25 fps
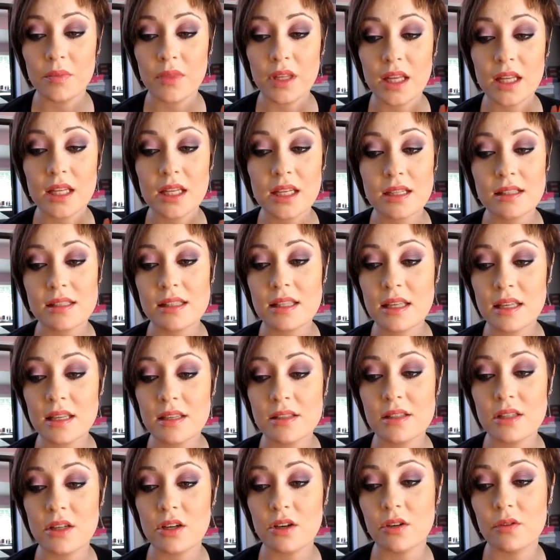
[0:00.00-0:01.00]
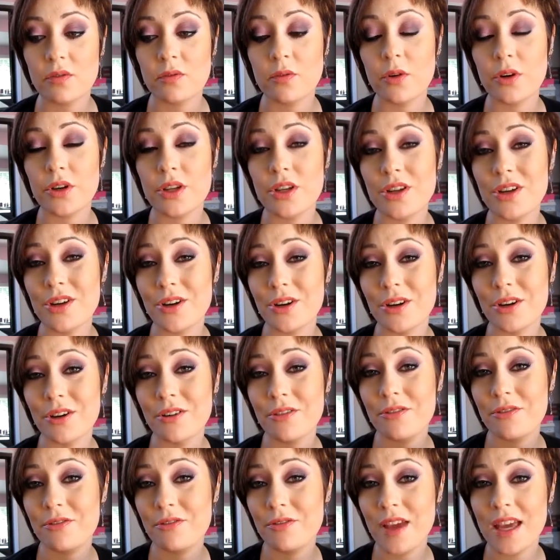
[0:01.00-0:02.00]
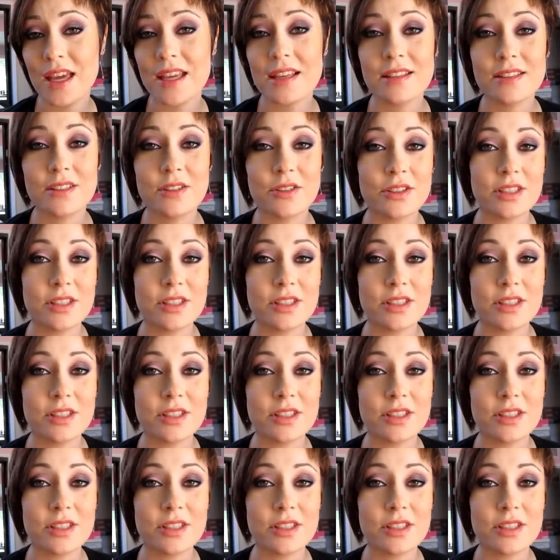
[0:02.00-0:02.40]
it is easier for your face,